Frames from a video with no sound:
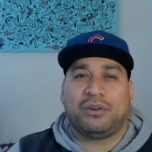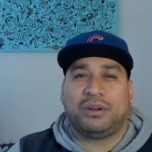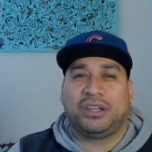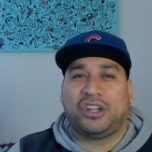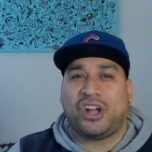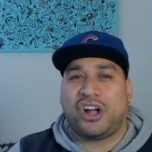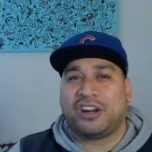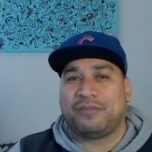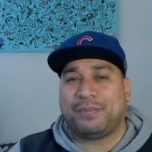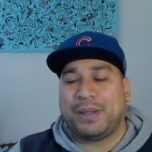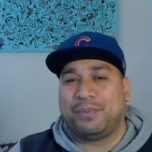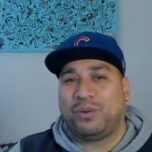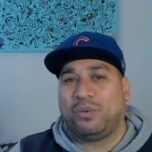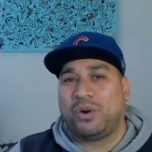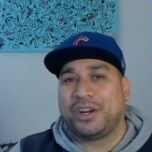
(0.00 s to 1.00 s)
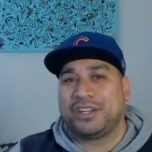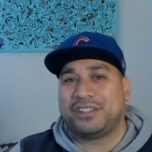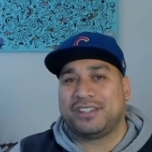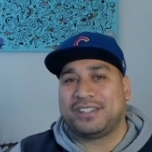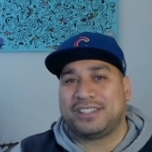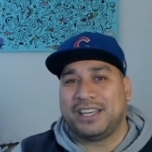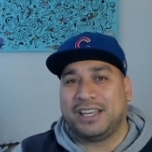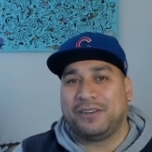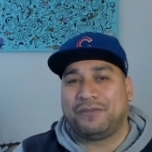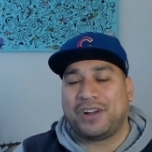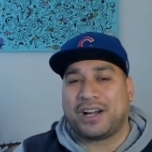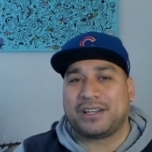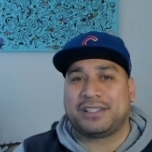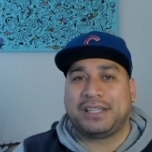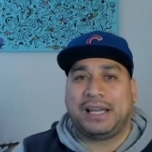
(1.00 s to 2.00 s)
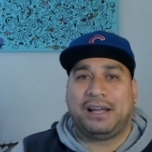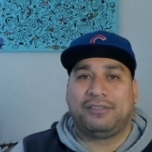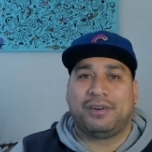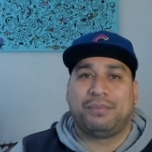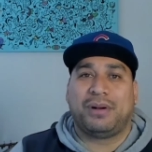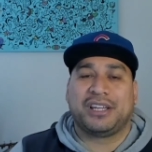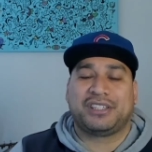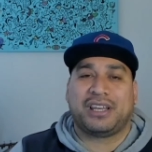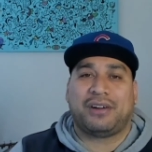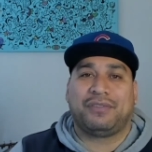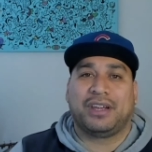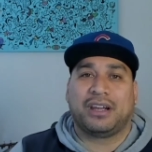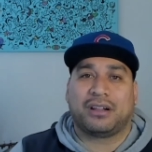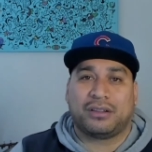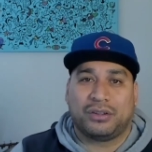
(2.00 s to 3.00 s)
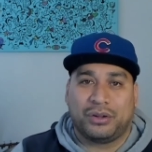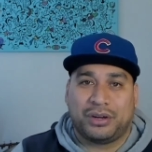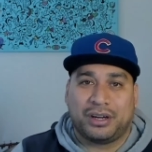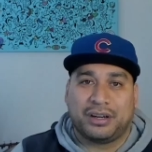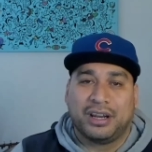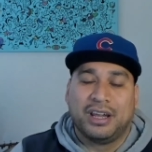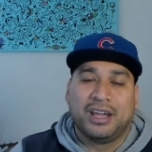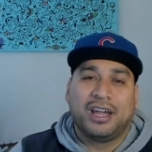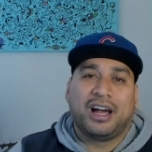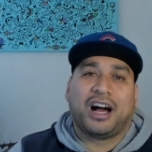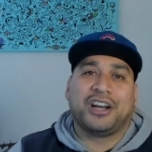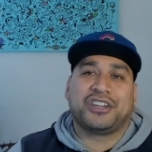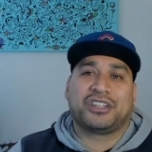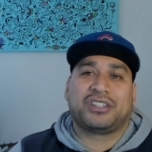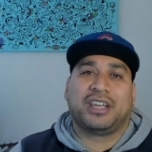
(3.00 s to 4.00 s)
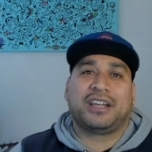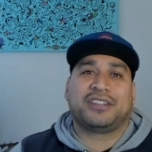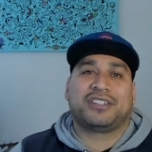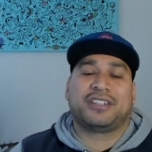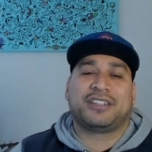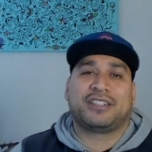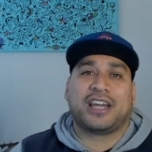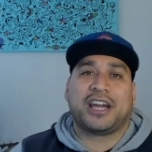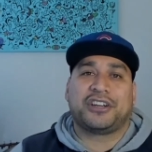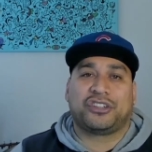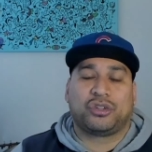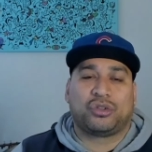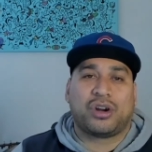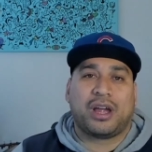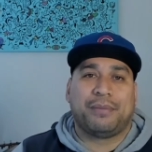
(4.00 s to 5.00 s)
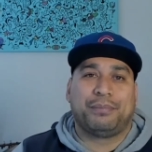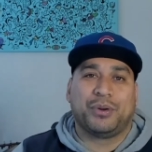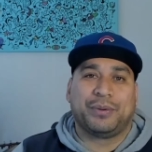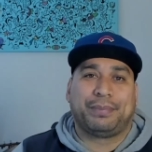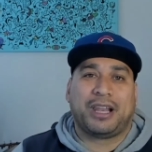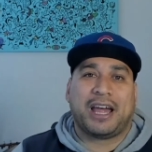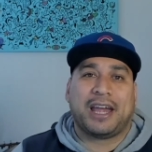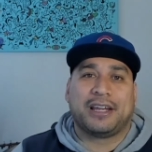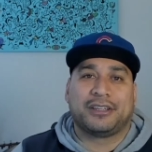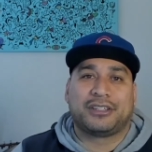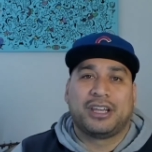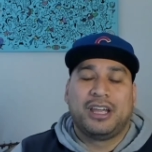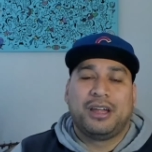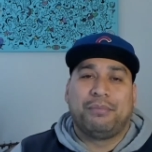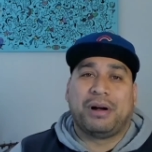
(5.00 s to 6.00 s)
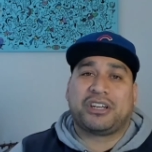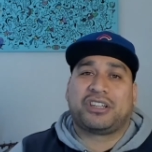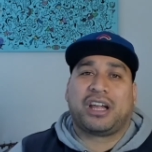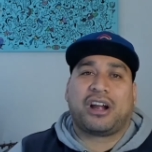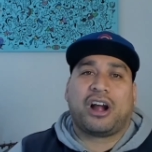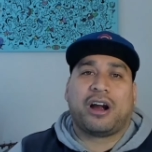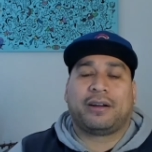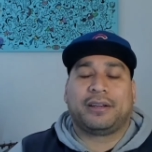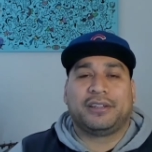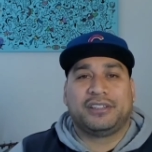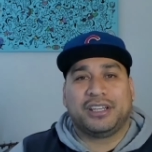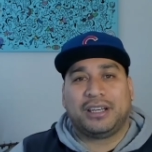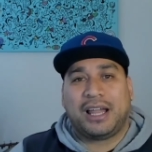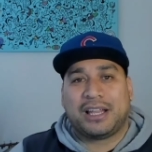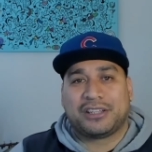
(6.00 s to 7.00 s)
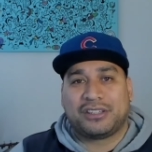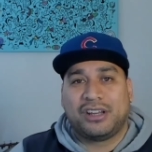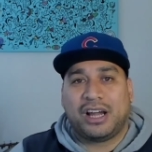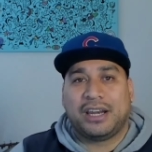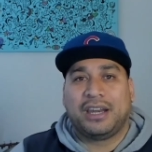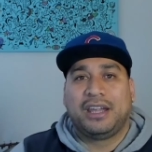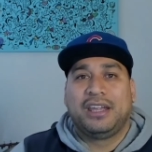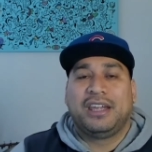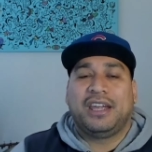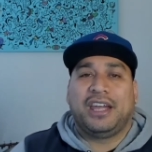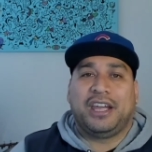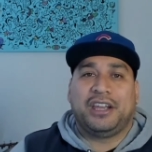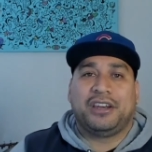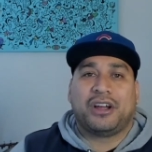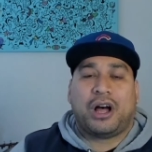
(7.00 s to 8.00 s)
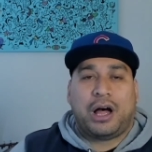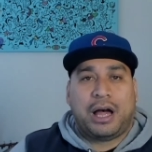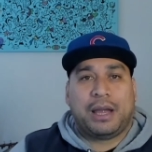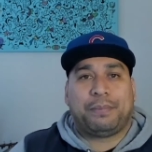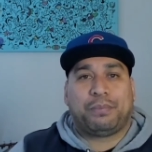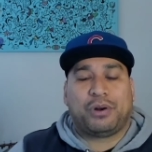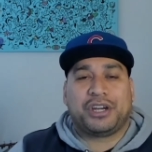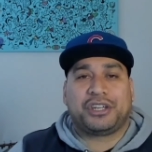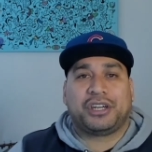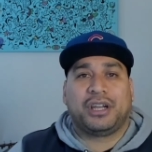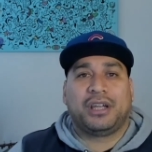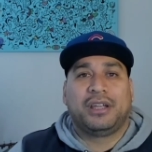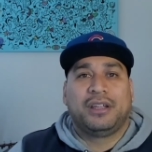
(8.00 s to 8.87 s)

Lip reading: a lot of people wanted to see Fakatava, myself included. I just think it's the stage to try and put players, much like Ireland did last night, in high-pressure